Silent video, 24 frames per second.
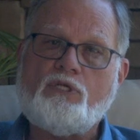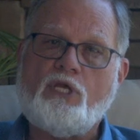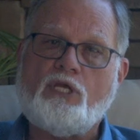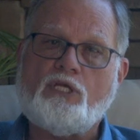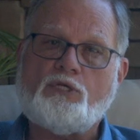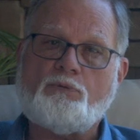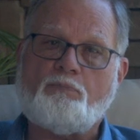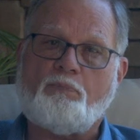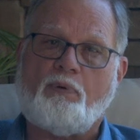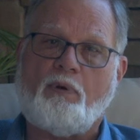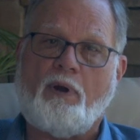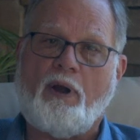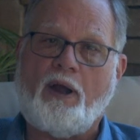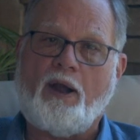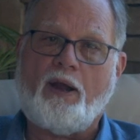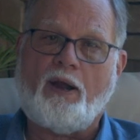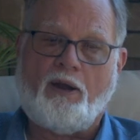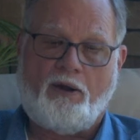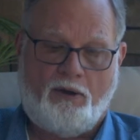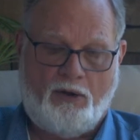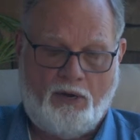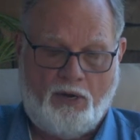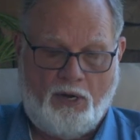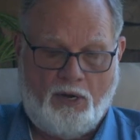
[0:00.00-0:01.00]
his
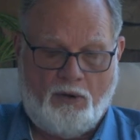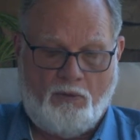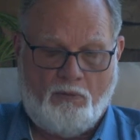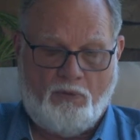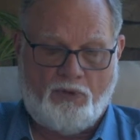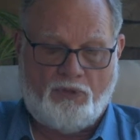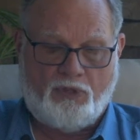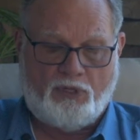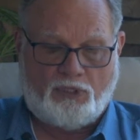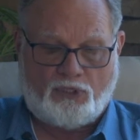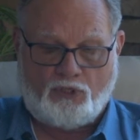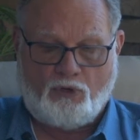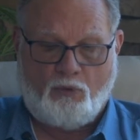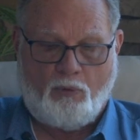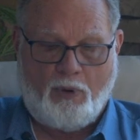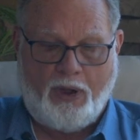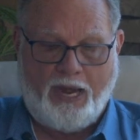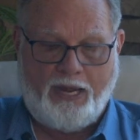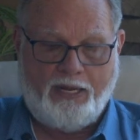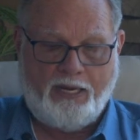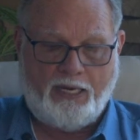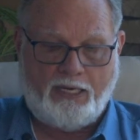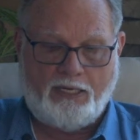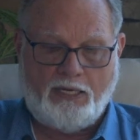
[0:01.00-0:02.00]
prayer with this
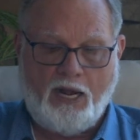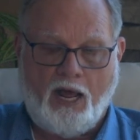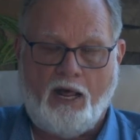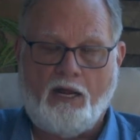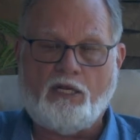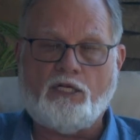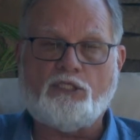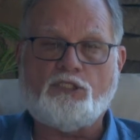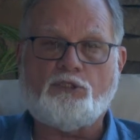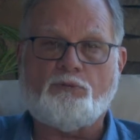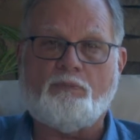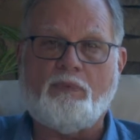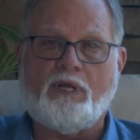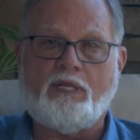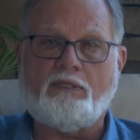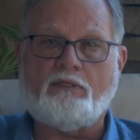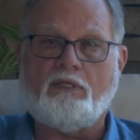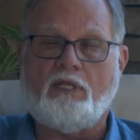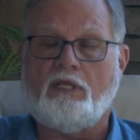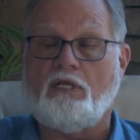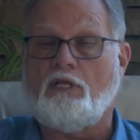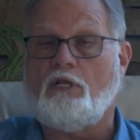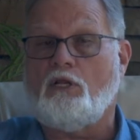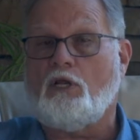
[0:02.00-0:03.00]
great acknowledgement
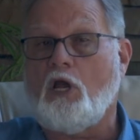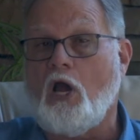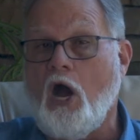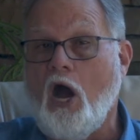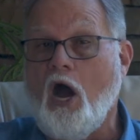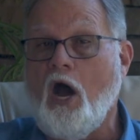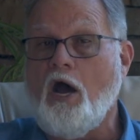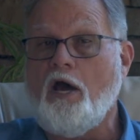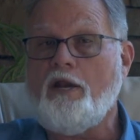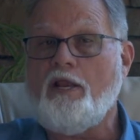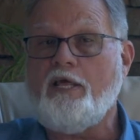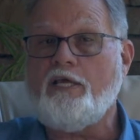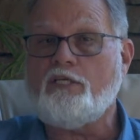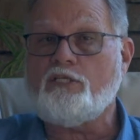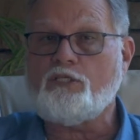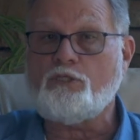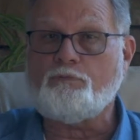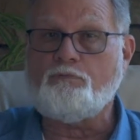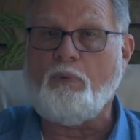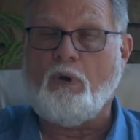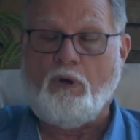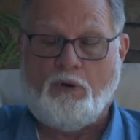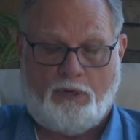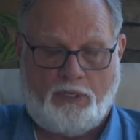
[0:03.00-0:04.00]
that God has
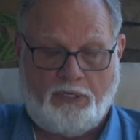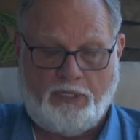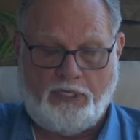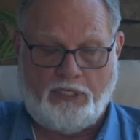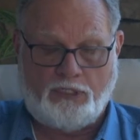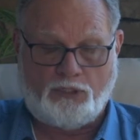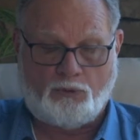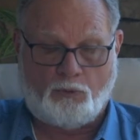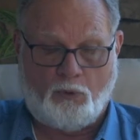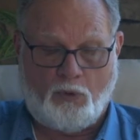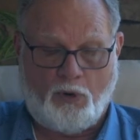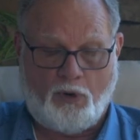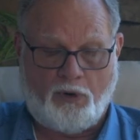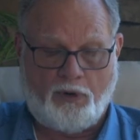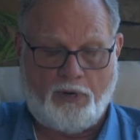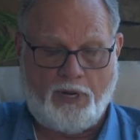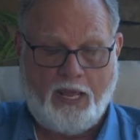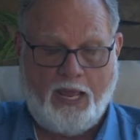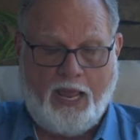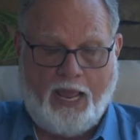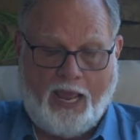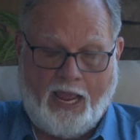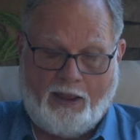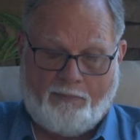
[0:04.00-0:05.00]
spoken his word
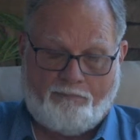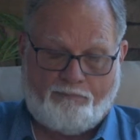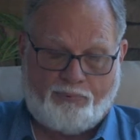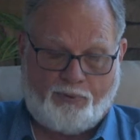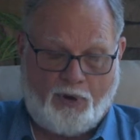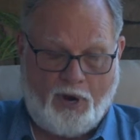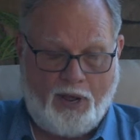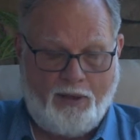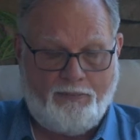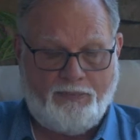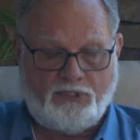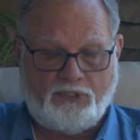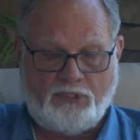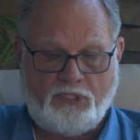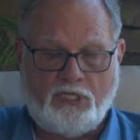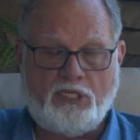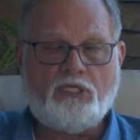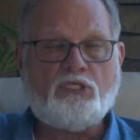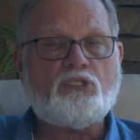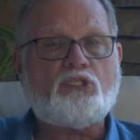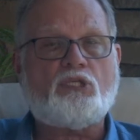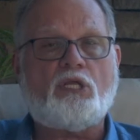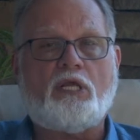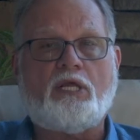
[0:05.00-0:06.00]
and promised
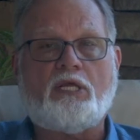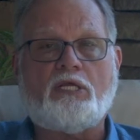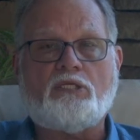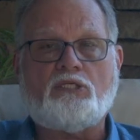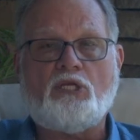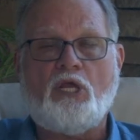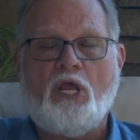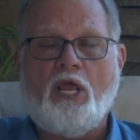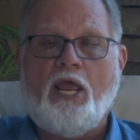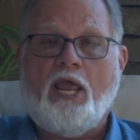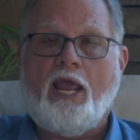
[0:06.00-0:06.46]
these things,